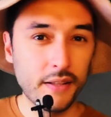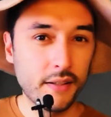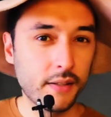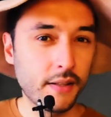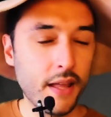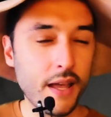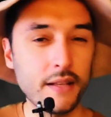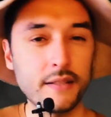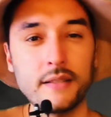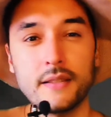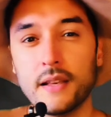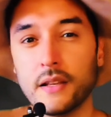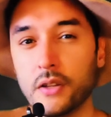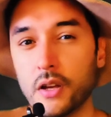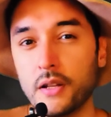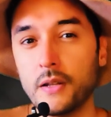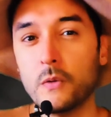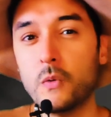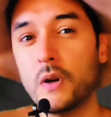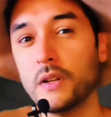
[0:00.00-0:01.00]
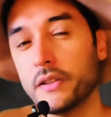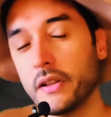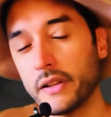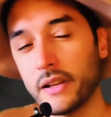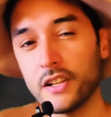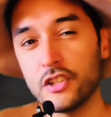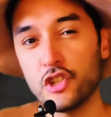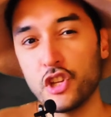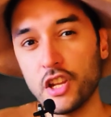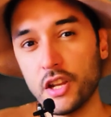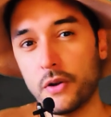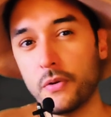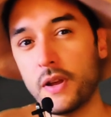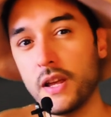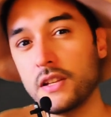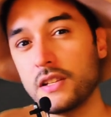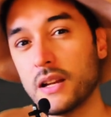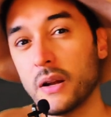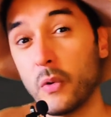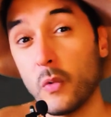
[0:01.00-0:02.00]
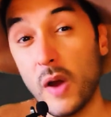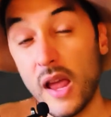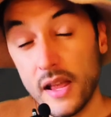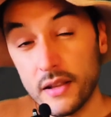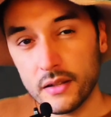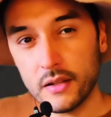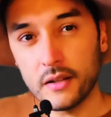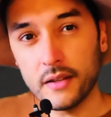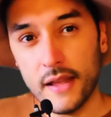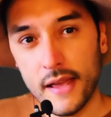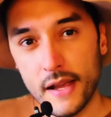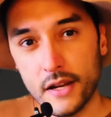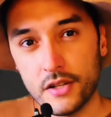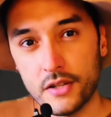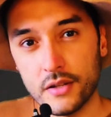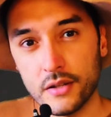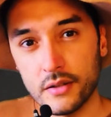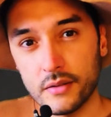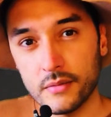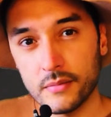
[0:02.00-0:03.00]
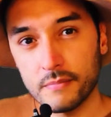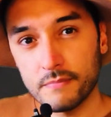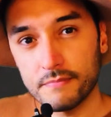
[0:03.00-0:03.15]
And the next is another one that can generate a great connection.